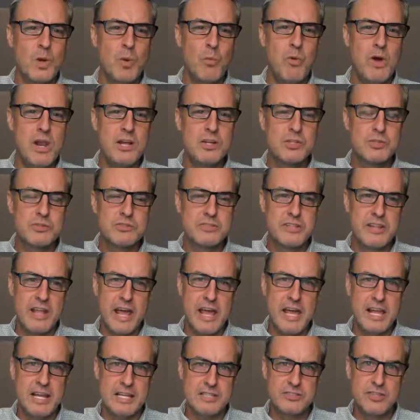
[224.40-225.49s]
what else was in the
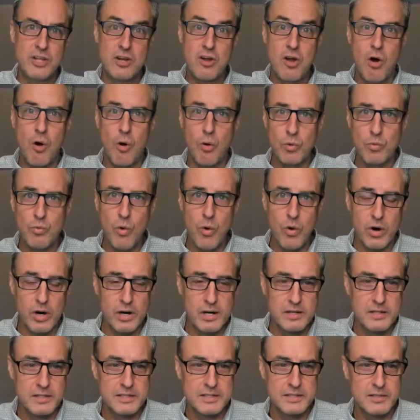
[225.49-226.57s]
80s? The Cold
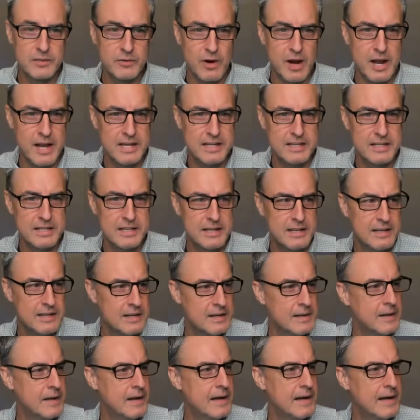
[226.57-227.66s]
War, right?
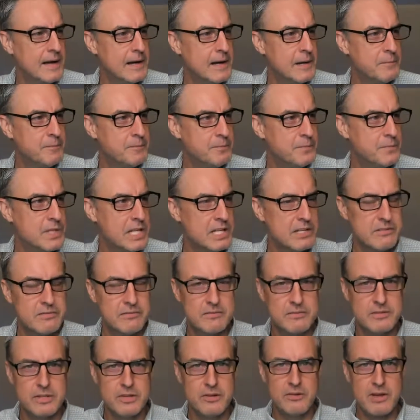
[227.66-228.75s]
Um, did
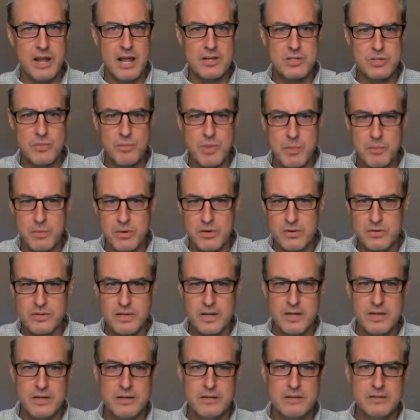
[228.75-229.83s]
do you guys remember
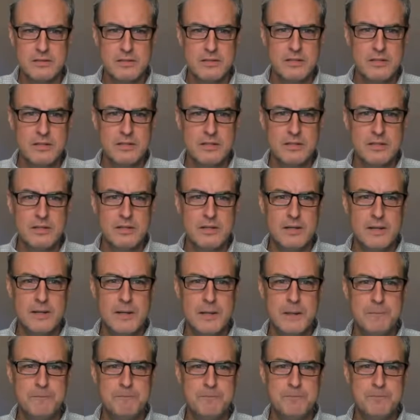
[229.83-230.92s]
the
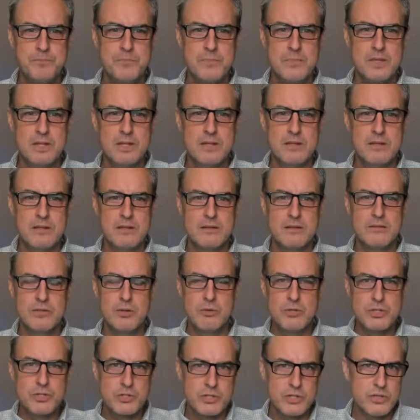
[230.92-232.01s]
um,
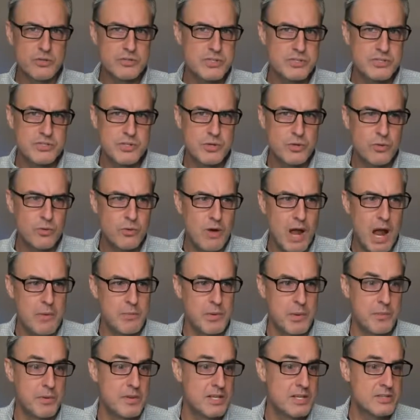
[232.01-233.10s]
doing drills in school? I
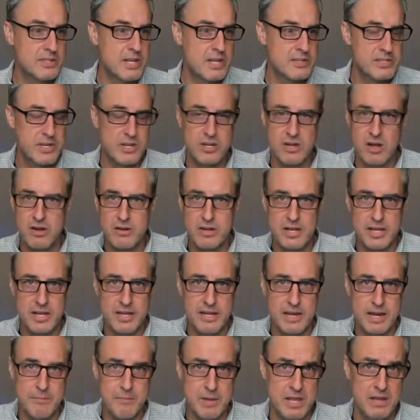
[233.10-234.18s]
remember this as a young
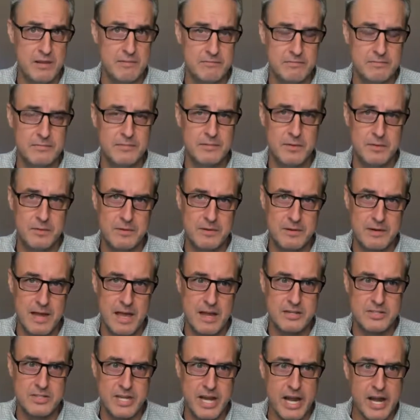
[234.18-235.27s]
kid and being
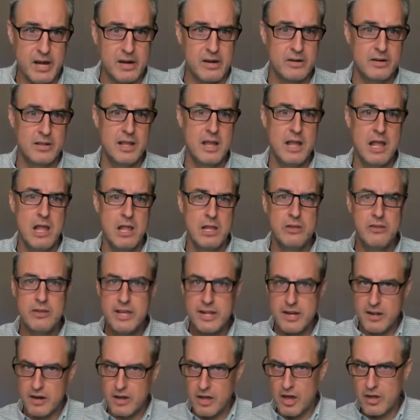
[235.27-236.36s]
kind of scared. You
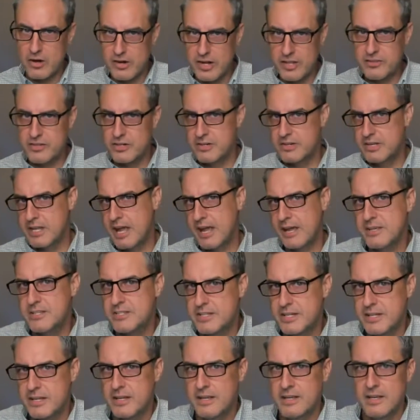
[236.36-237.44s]
get underneath your
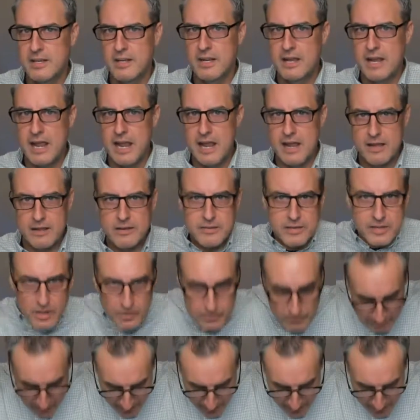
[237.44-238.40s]
desk and you know,